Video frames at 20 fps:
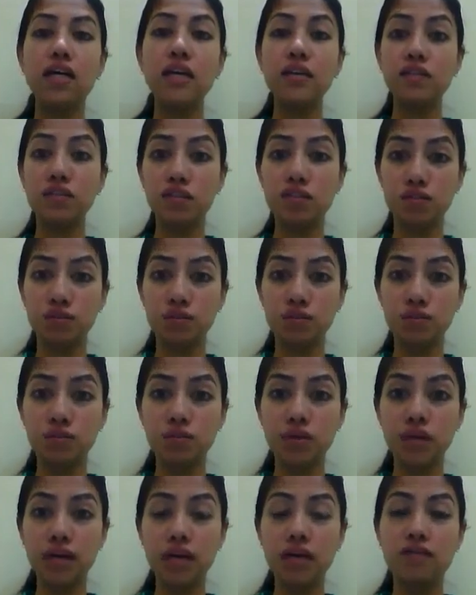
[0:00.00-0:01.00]
In the
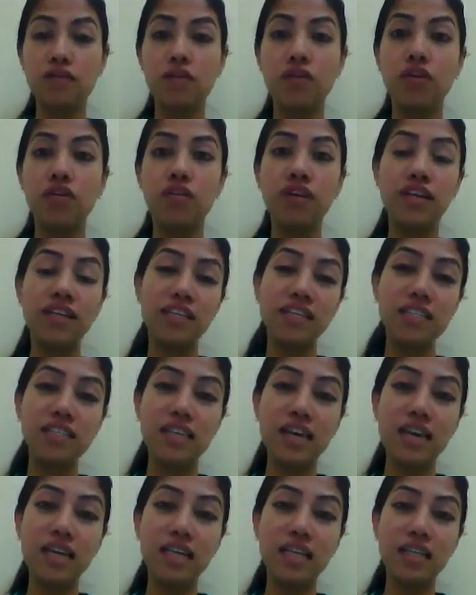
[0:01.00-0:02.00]
group, I've already
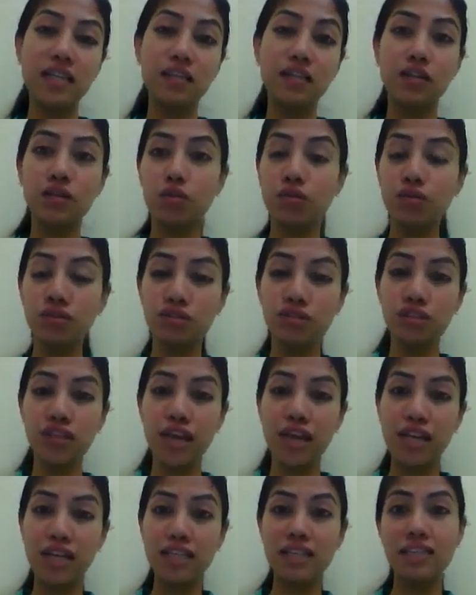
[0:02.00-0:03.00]
sent the notes
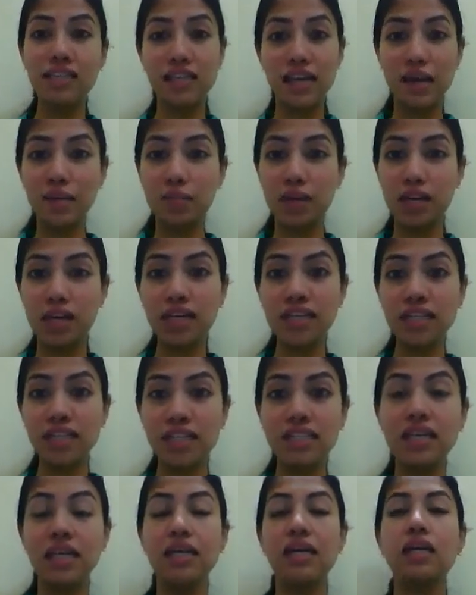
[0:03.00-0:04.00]
and the
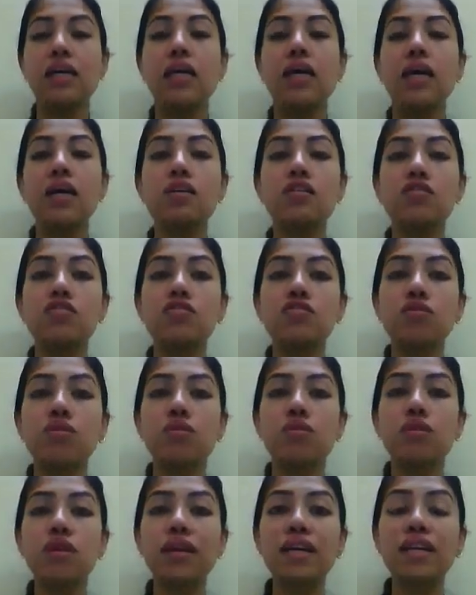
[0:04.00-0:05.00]
timelines.
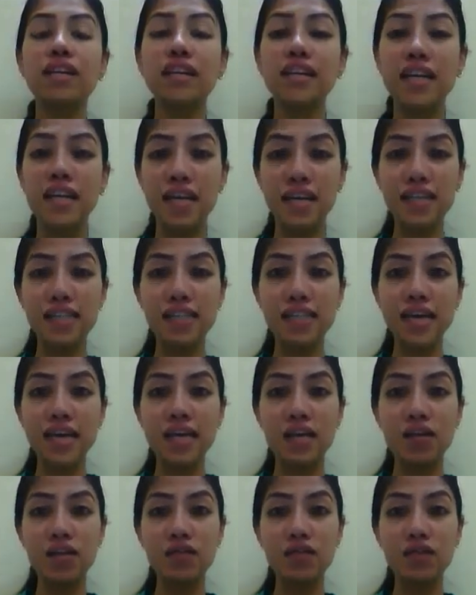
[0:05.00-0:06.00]
So in case
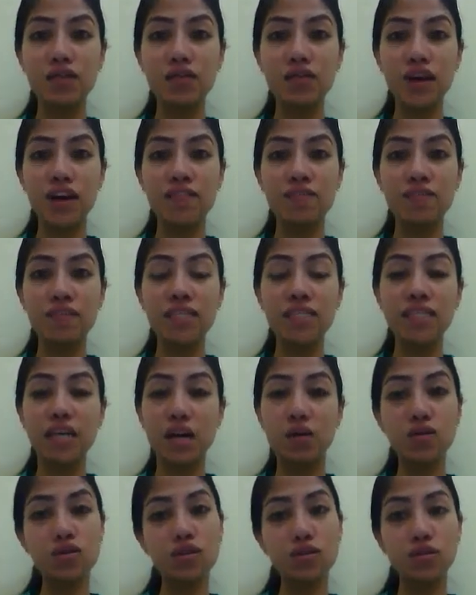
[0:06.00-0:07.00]
any of you have missed
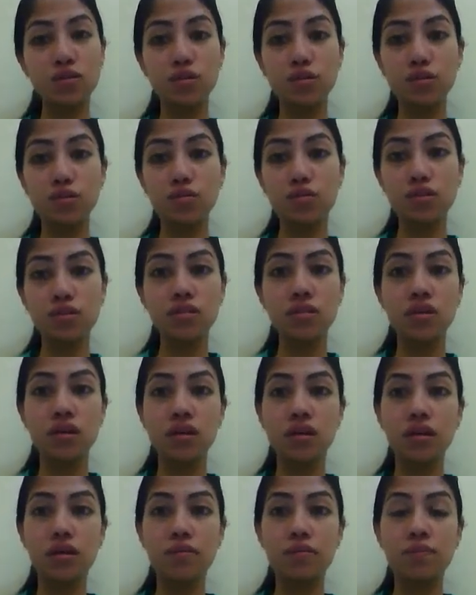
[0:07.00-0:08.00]
out on those,
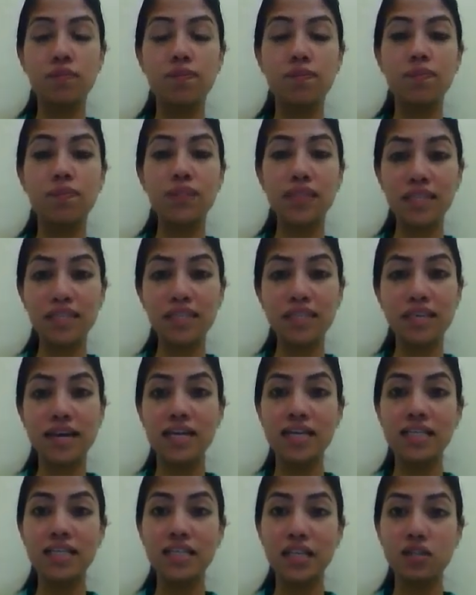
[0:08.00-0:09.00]
please
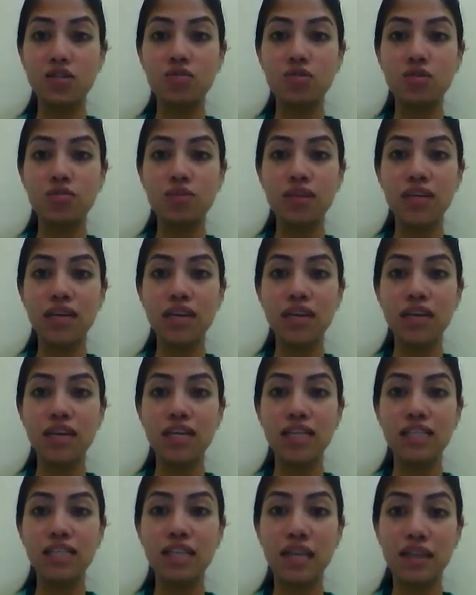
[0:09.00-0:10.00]
get in touch with me and
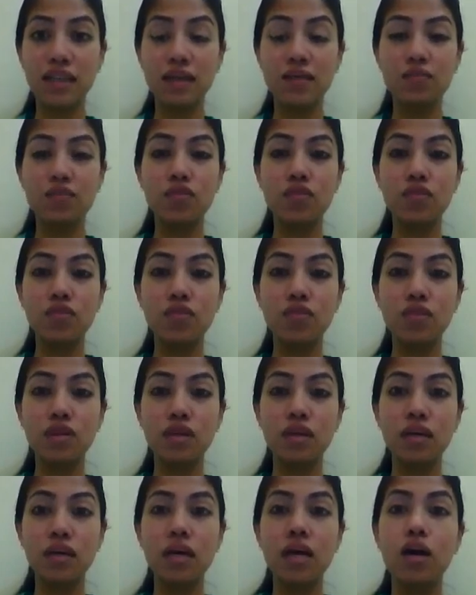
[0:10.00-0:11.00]
I'll send them to you.
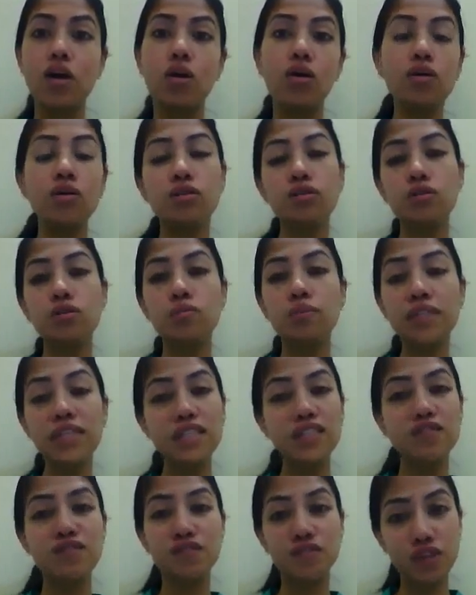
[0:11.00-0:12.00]
Also,
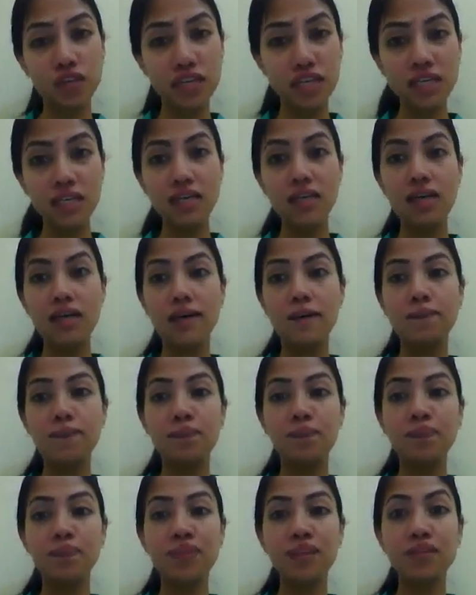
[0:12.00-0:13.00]
please
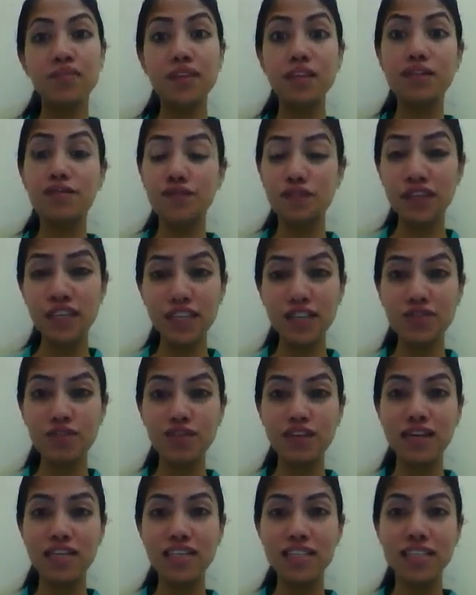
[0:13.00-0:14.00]
feel free to
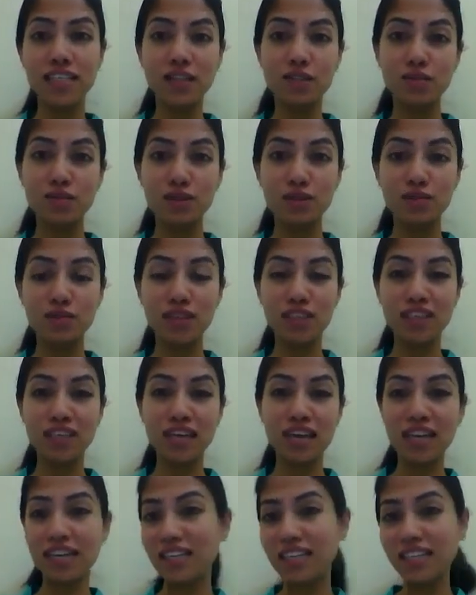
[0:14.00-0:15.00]
get in touch with me
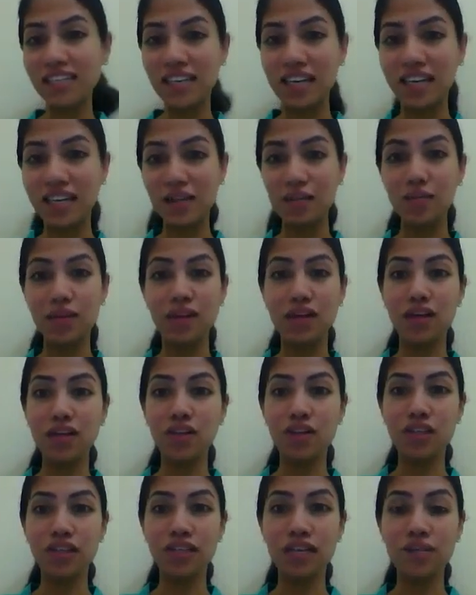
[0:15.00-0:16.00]
anytime.
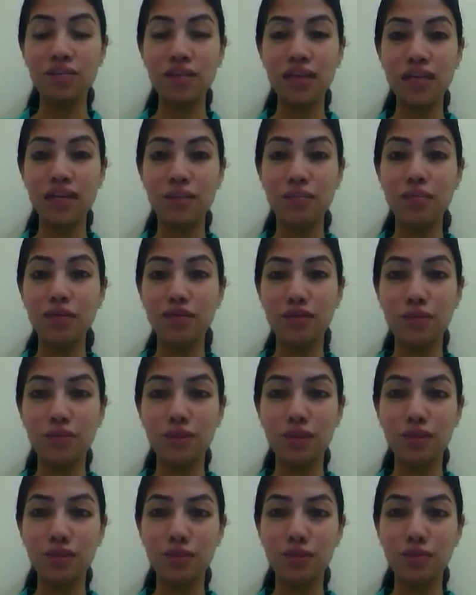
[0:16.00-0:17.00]
You can get my number from
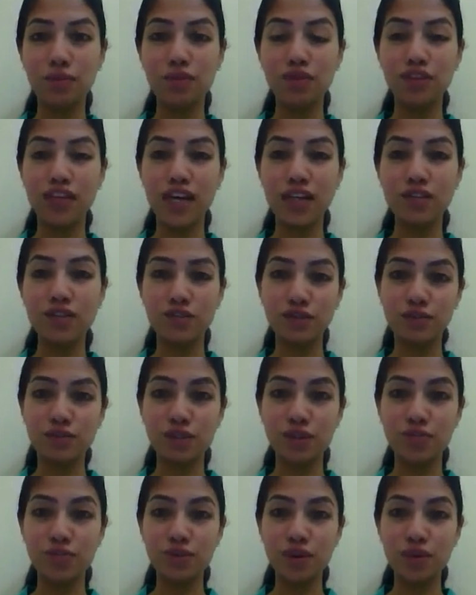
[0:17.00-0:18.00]
the group, so that shouldn't
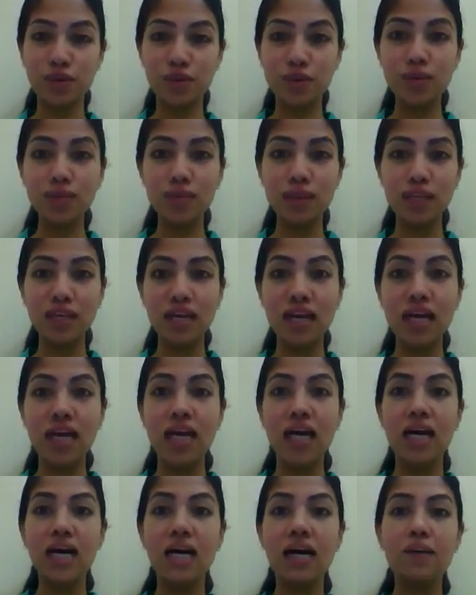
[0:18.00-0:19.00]
be a problem.
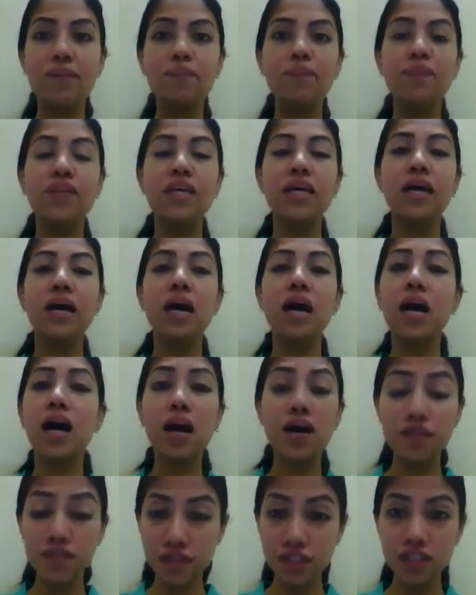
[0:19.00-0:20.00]

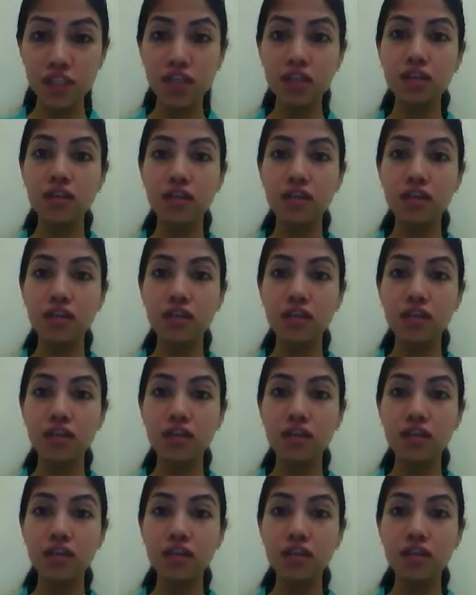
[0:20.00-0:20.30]
After